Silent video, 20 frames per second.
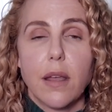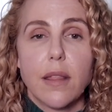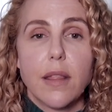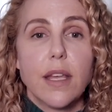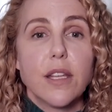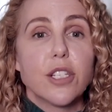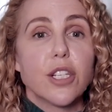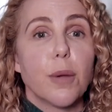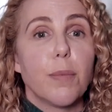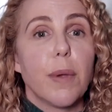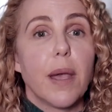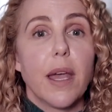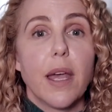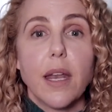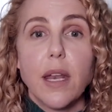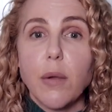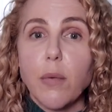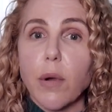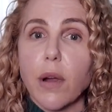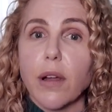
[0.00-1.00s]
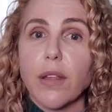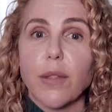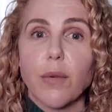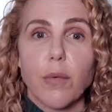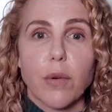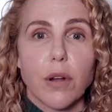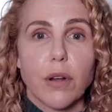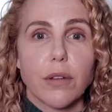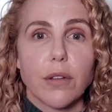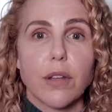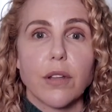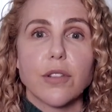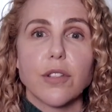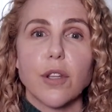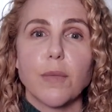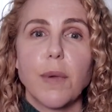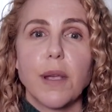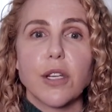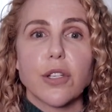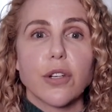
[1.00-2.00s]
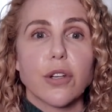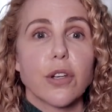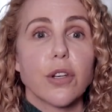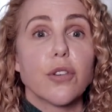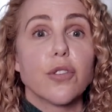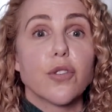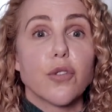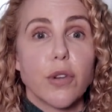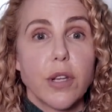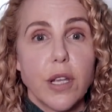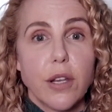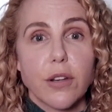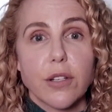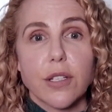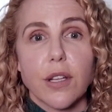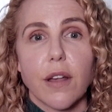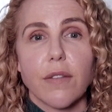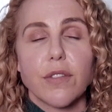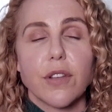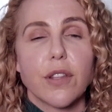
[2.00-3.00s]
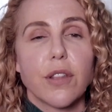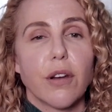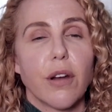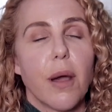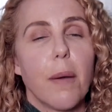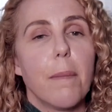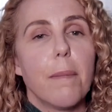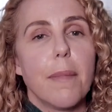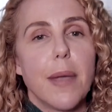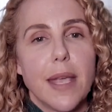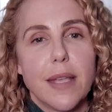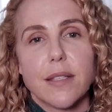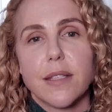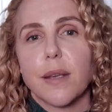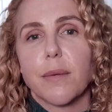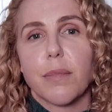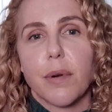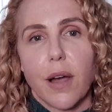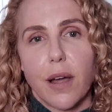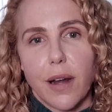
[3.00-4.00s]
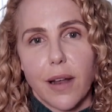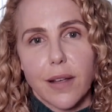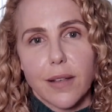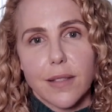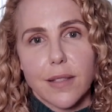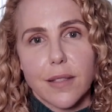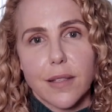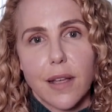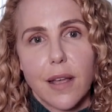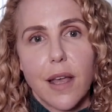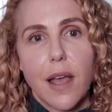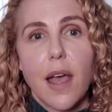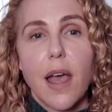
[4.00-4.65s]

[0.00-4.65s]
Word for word: They ship anywhere in the world, so make sure you treat yourself to their amazing products.